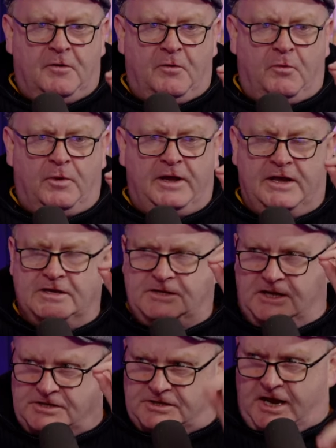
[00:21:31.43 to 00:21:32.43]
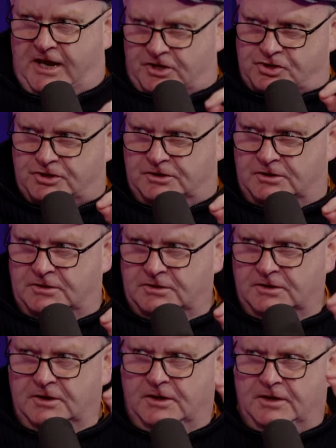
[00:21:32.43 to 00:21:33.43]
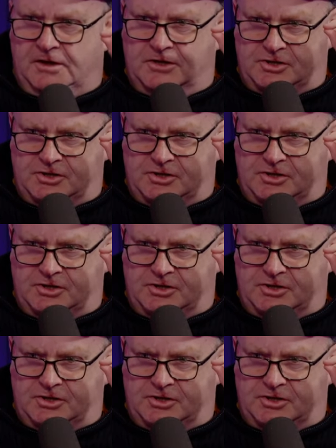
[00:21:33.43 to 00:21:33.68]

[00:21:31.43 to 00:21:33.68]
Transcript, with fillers: With his assertion that